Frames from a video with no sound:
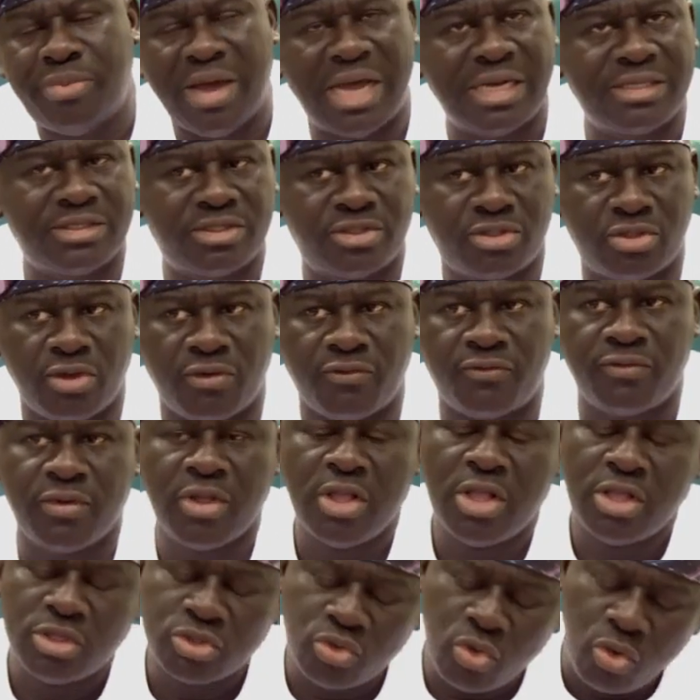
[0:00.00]
bad stuff.
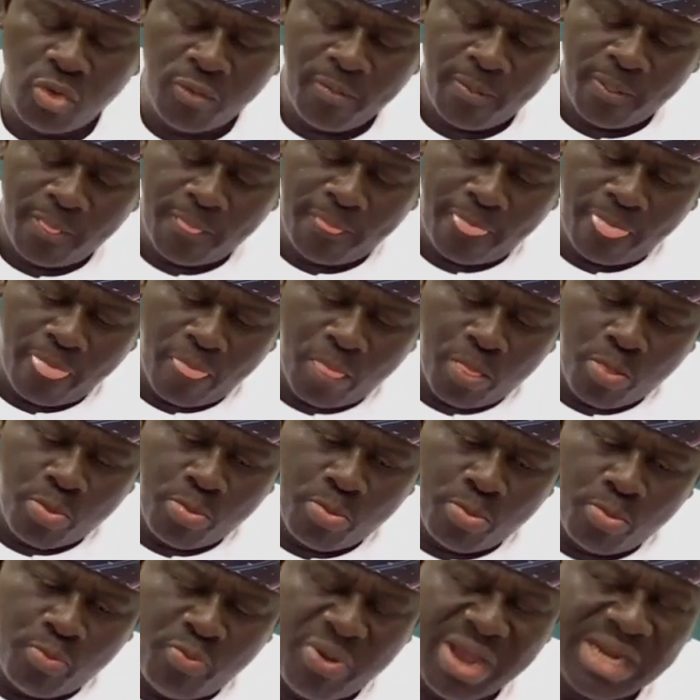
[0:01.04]
So,
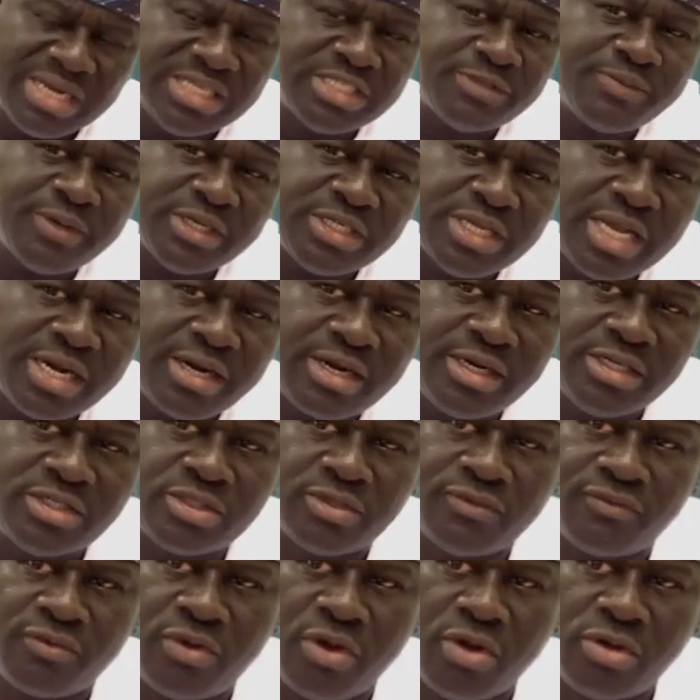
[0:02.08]
by the special
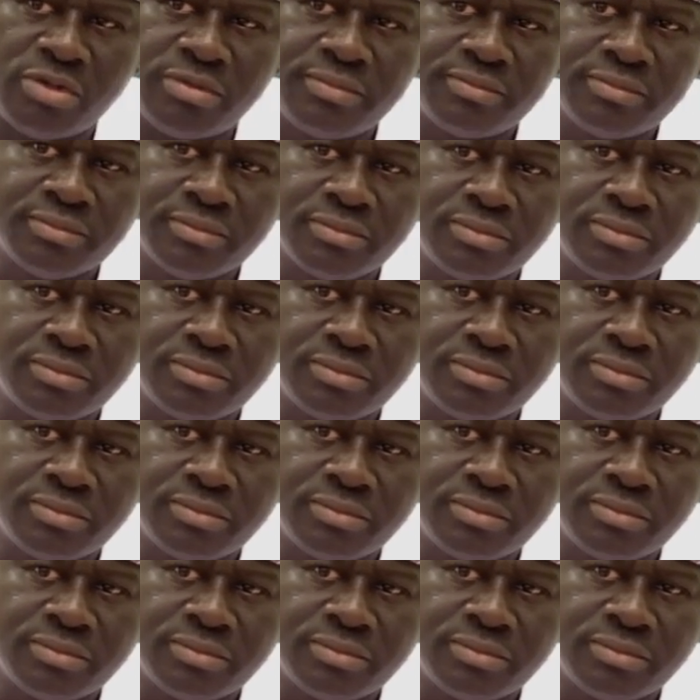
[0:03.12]
grace of God,